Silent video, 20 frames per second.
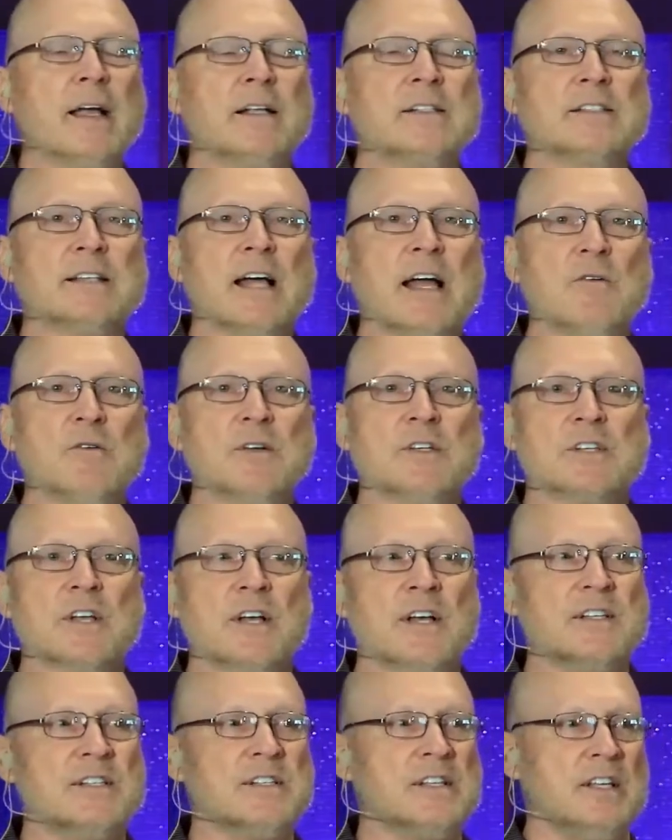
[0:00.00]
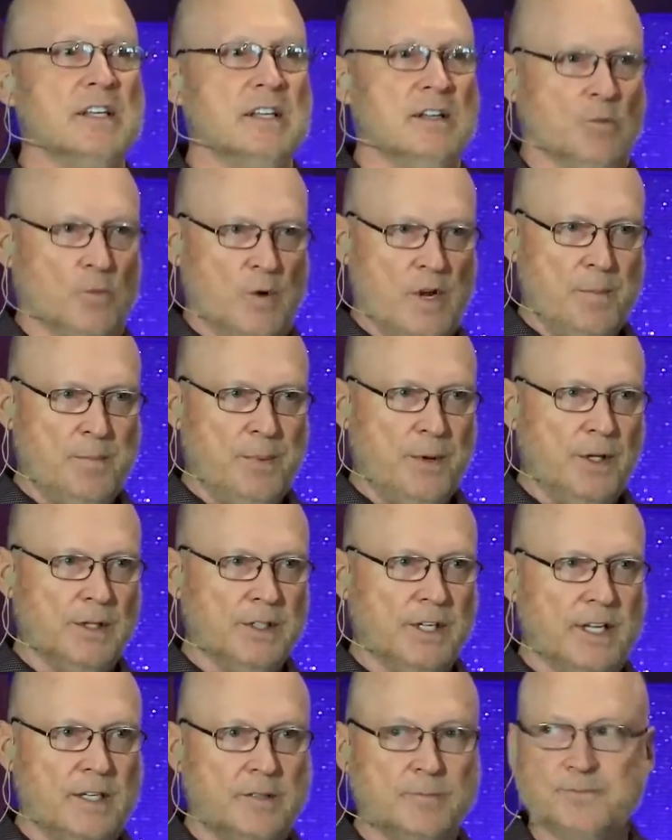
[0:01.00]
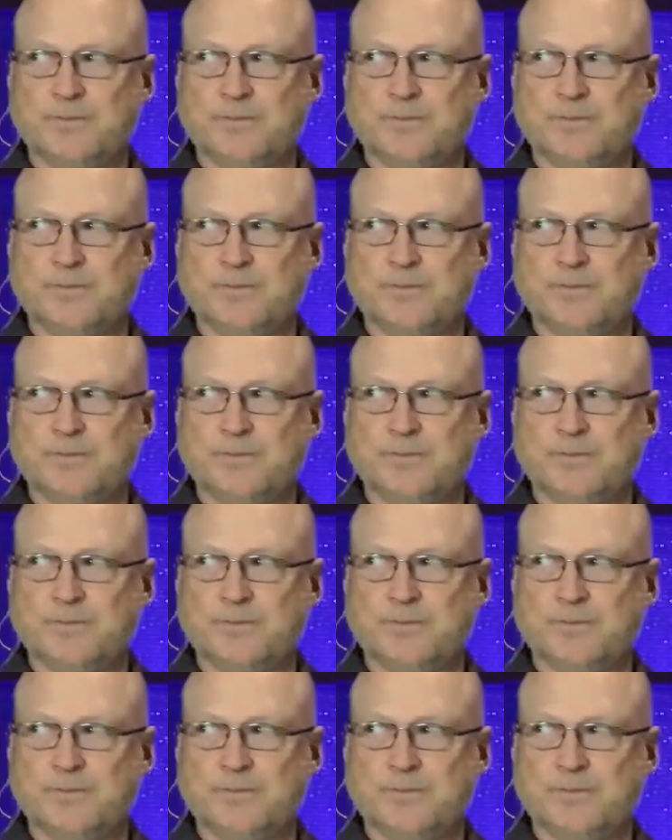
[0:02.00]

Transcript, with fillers: and Cyrus says, Rebuild it.